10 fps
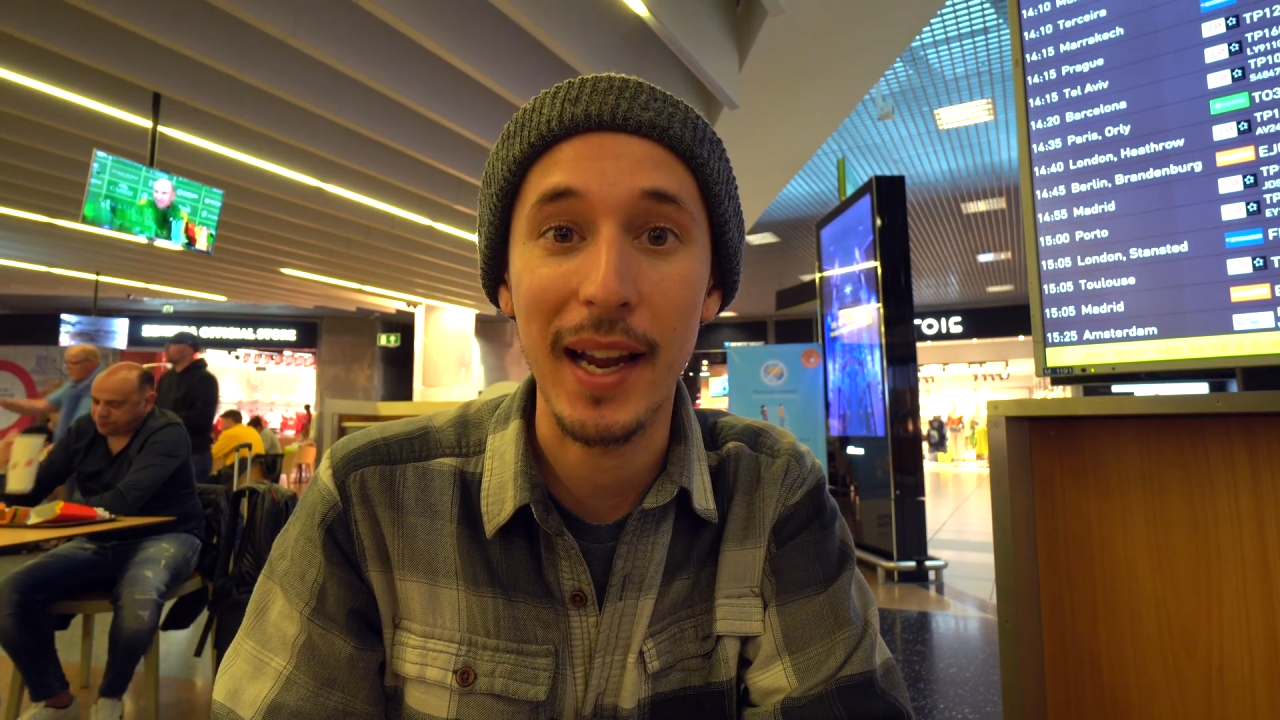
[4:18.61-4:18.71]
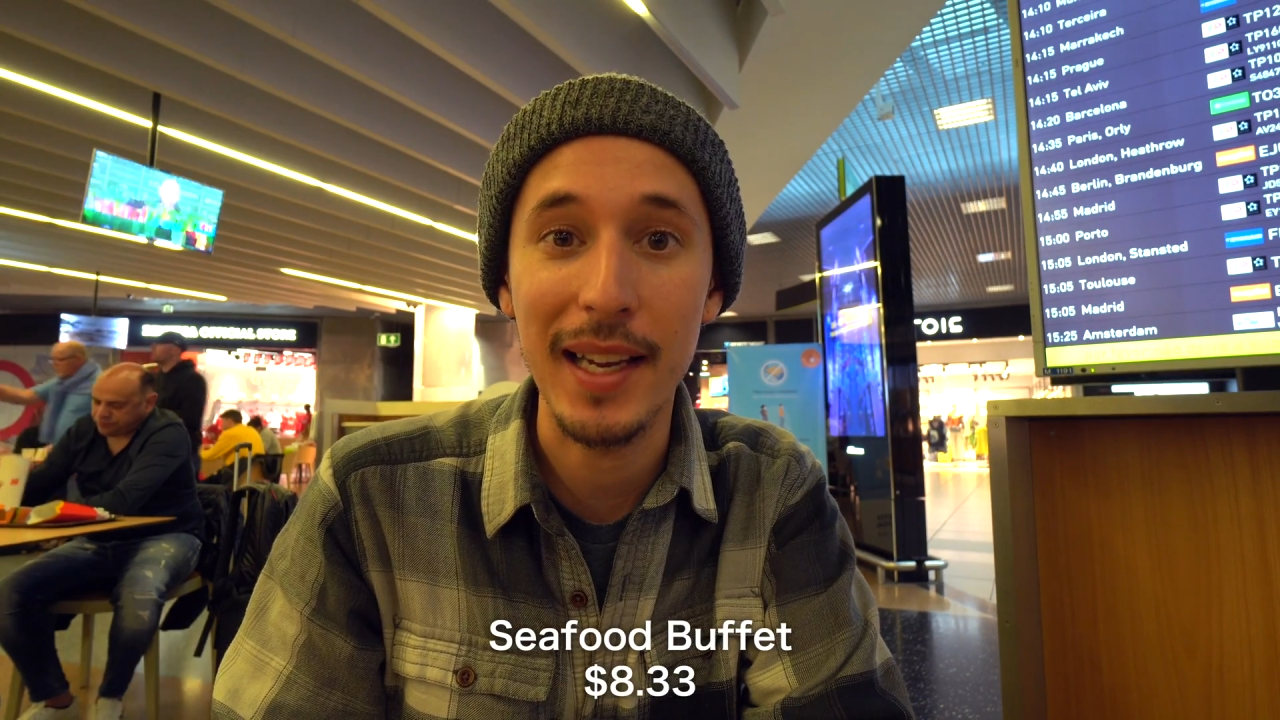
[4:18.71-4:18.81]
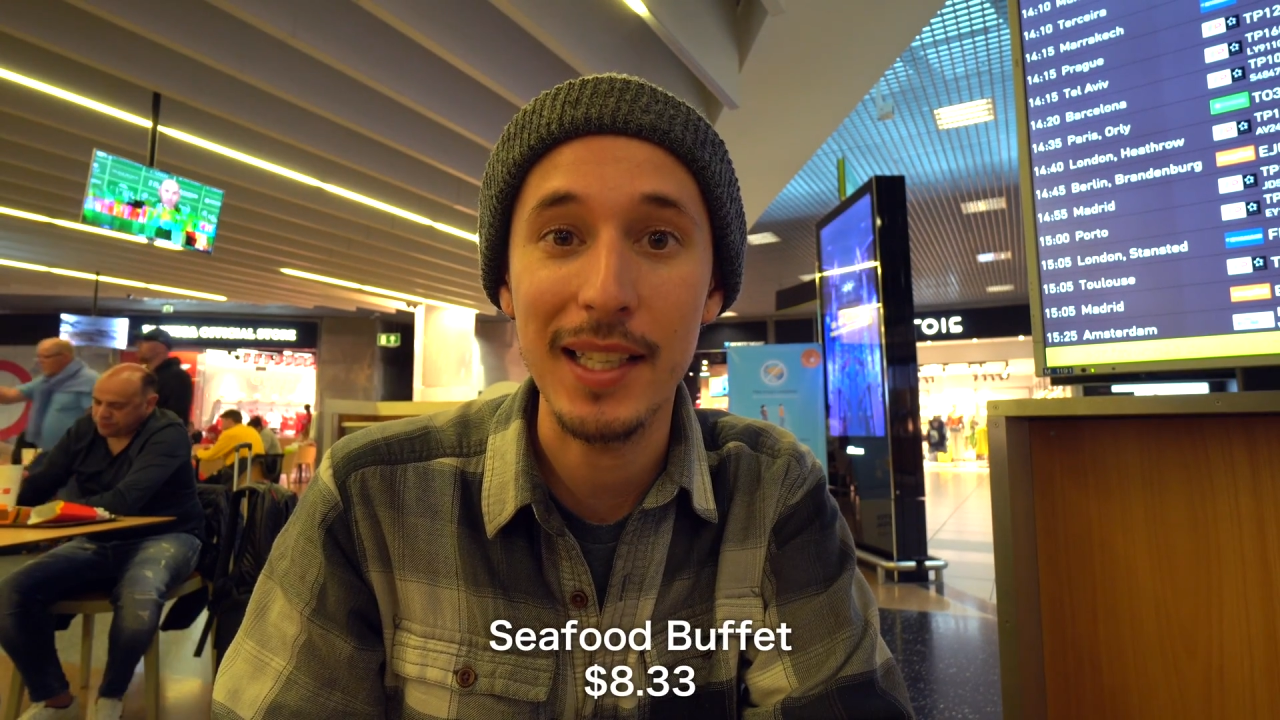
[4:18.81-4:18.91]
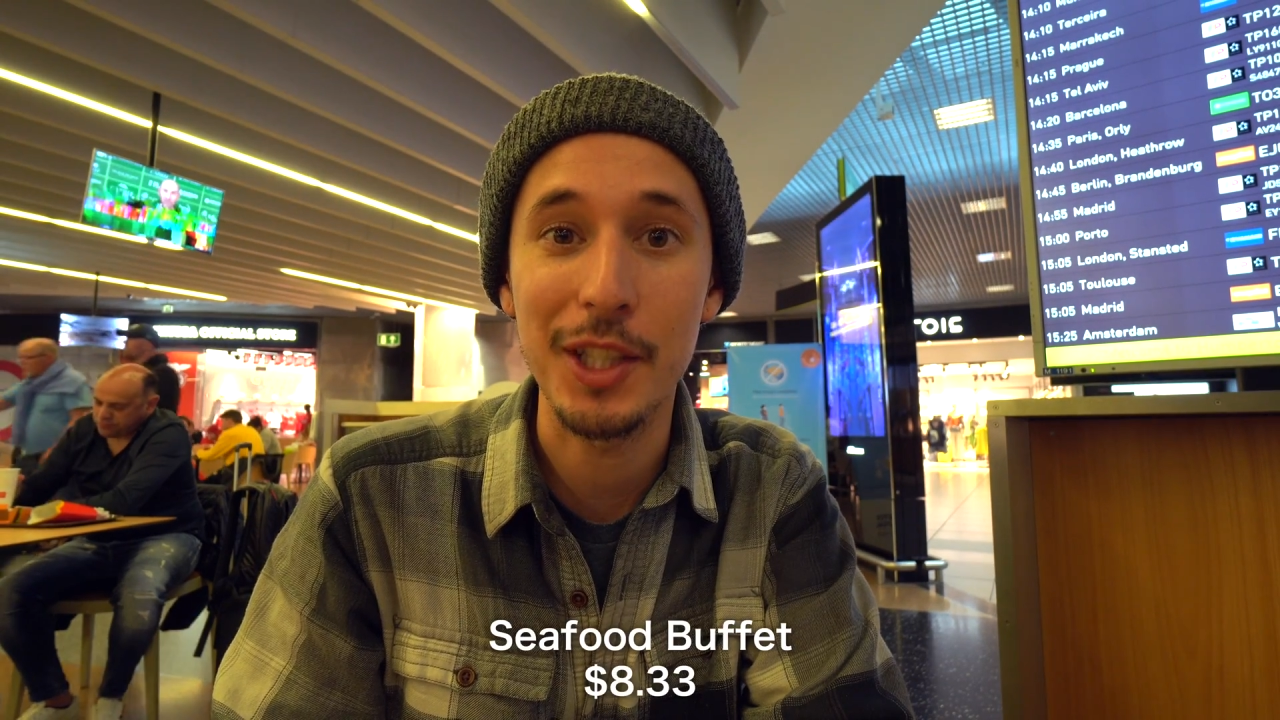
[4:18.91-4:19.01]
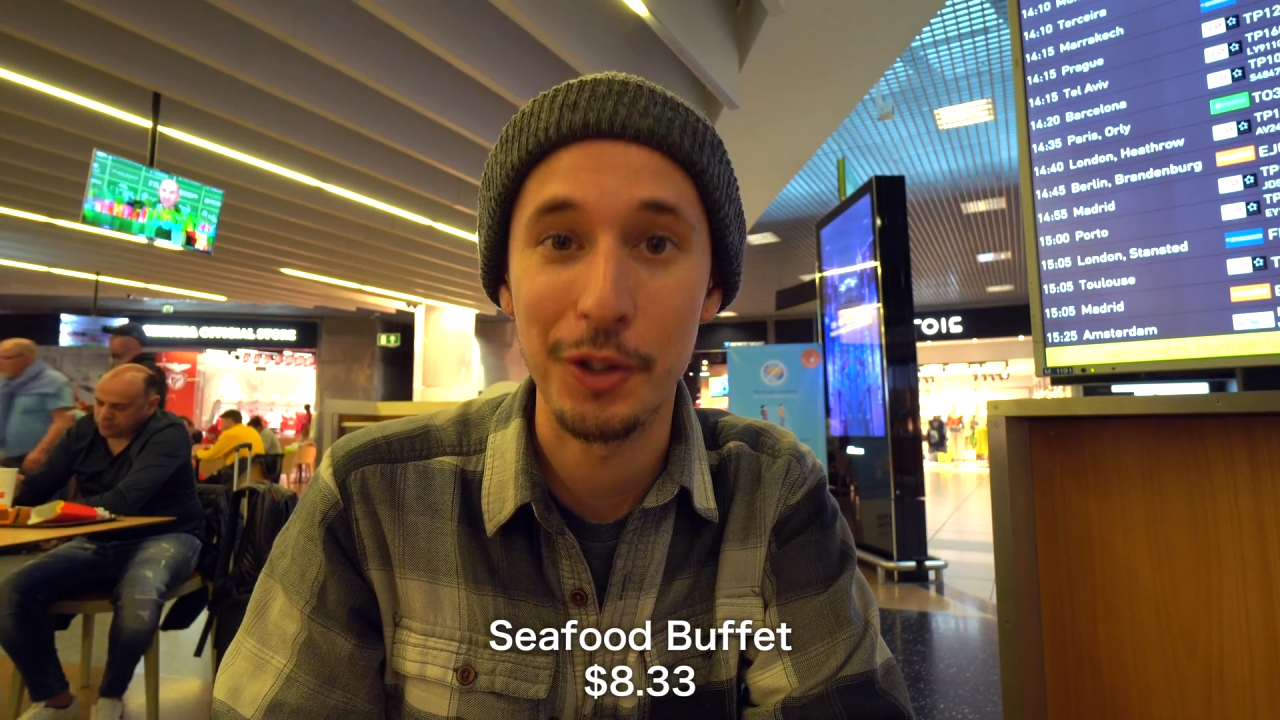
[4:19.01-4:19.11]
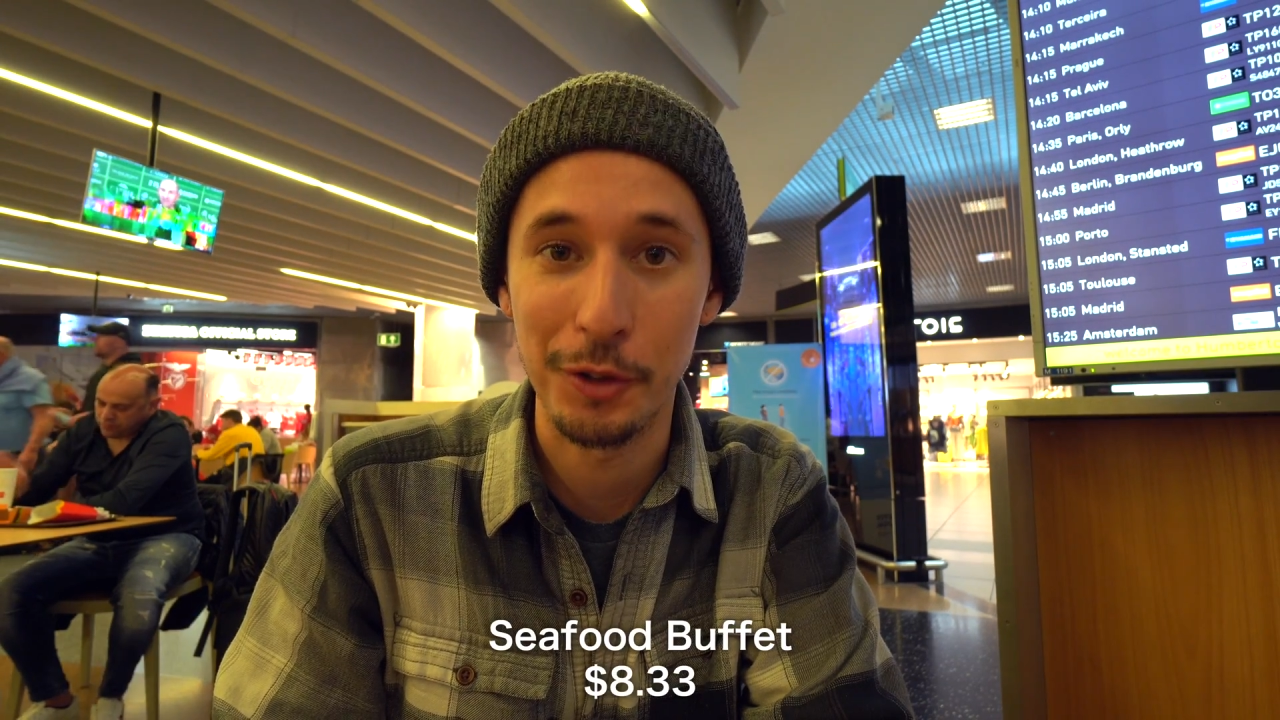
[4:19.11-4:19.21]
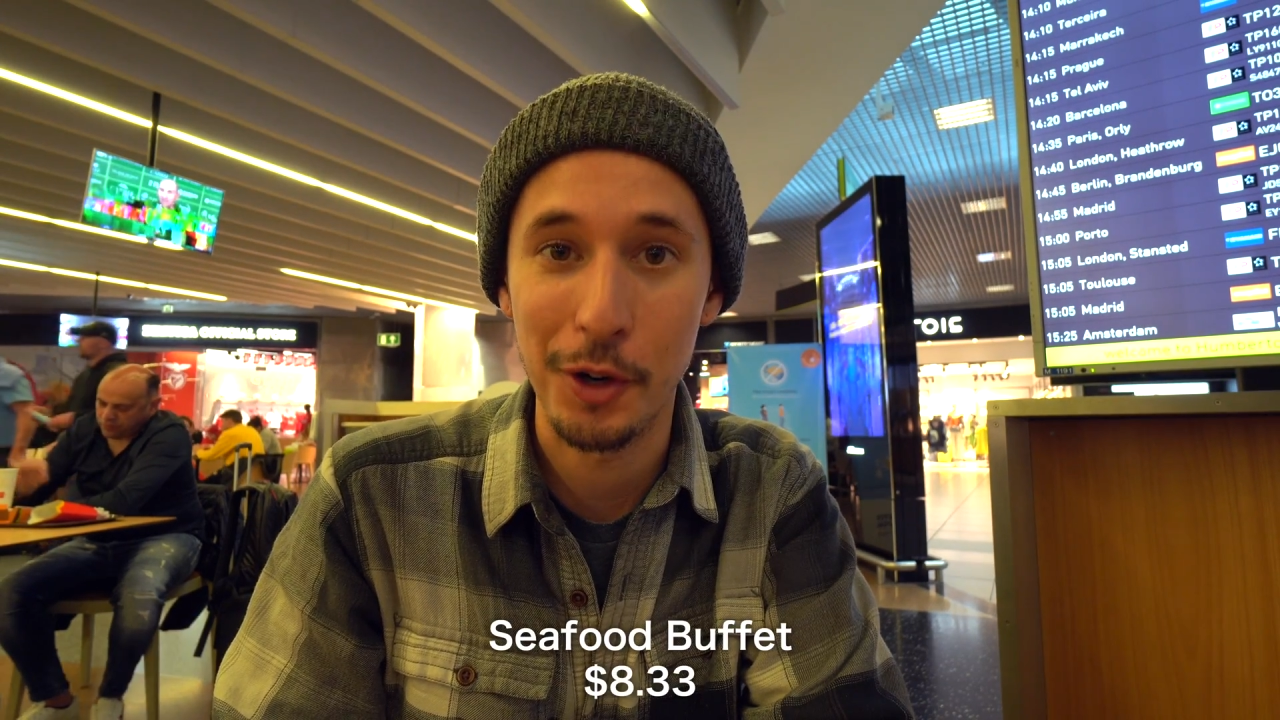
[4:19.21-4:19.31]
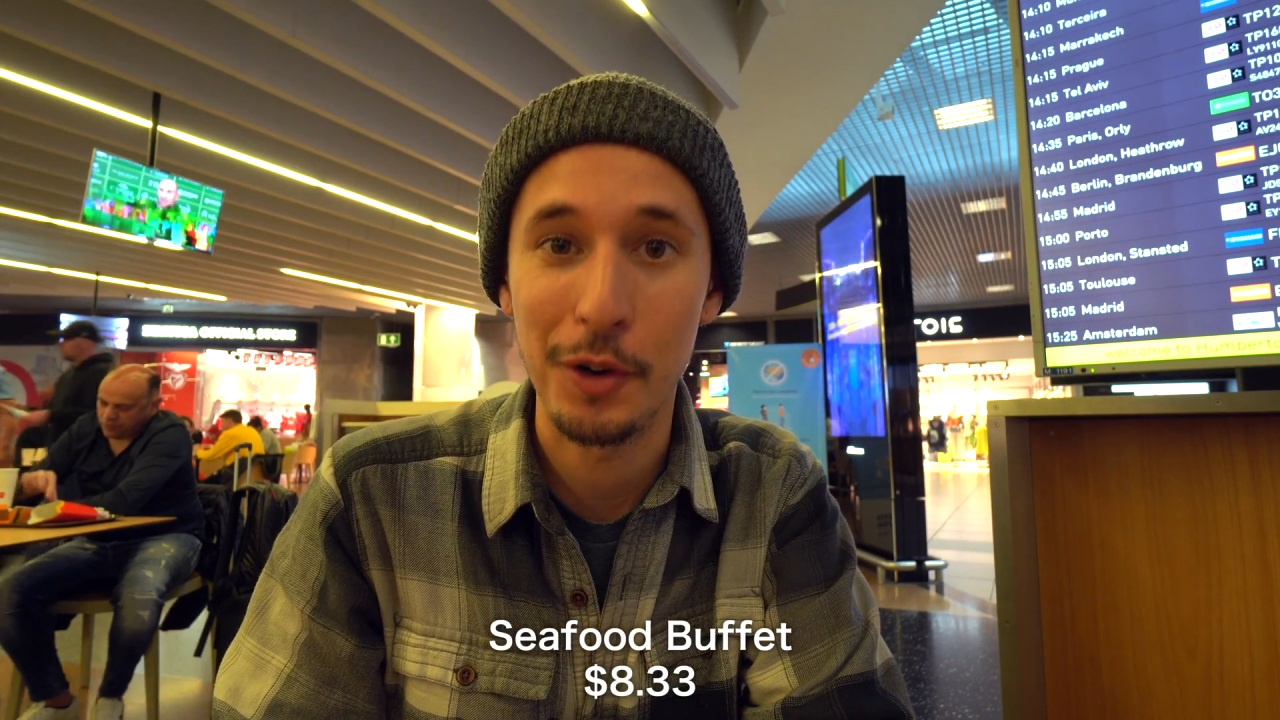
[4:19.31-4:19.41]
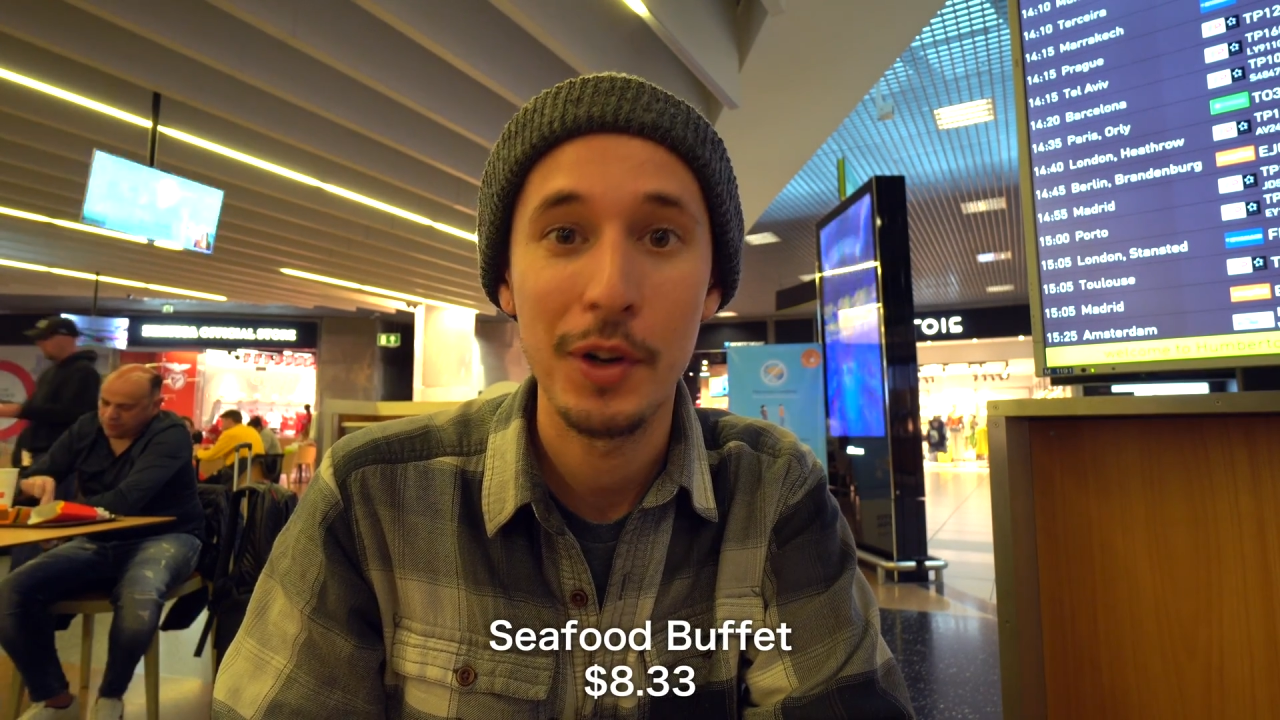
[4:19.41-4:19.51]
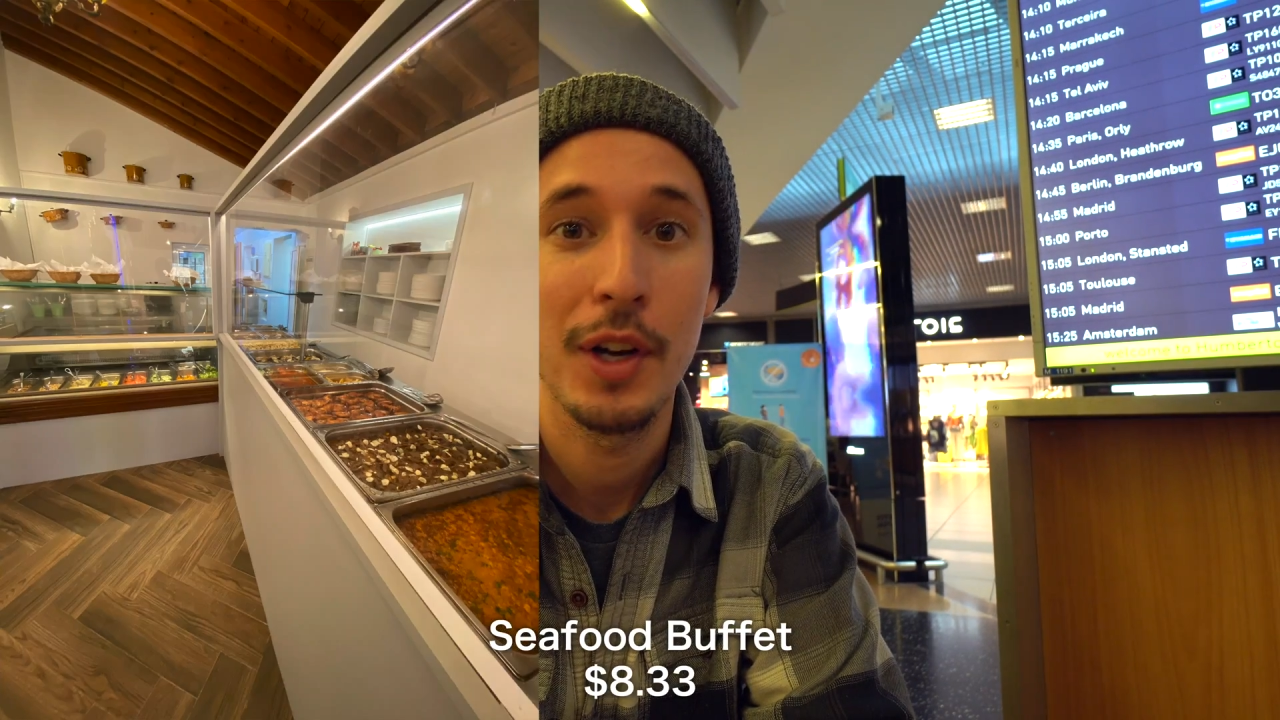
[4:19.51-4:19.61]

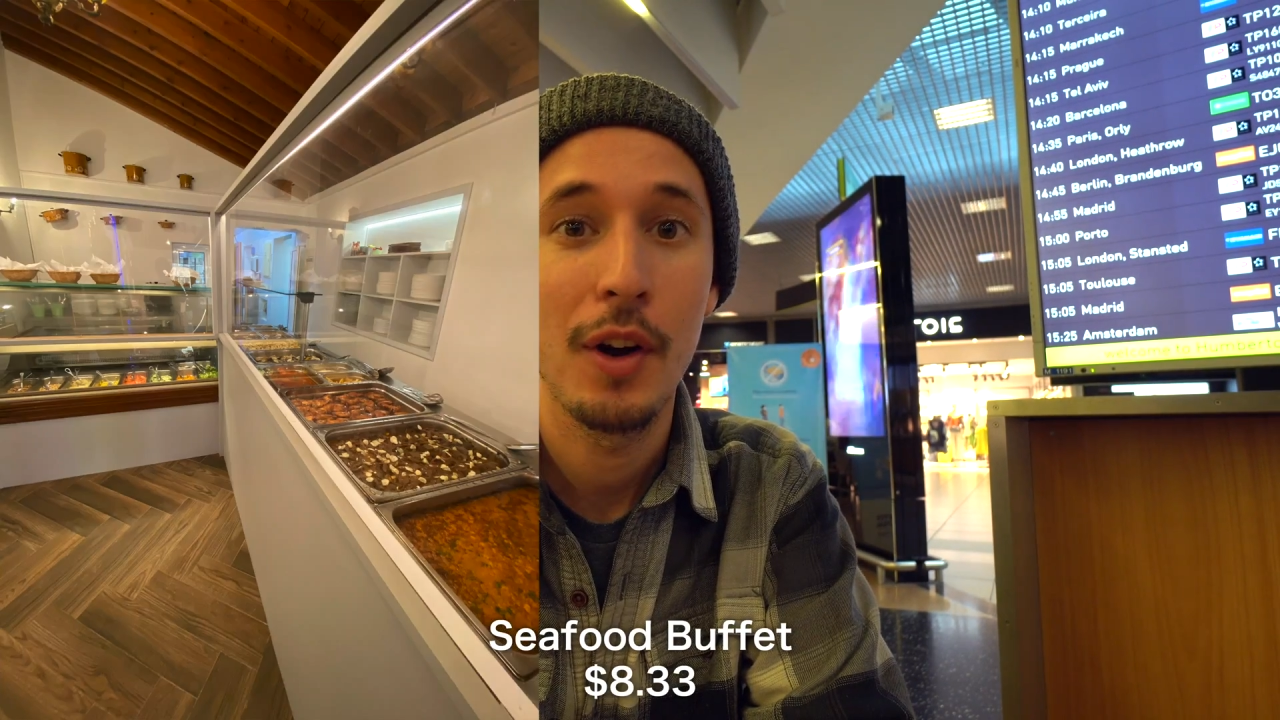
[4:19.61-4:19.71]
€8.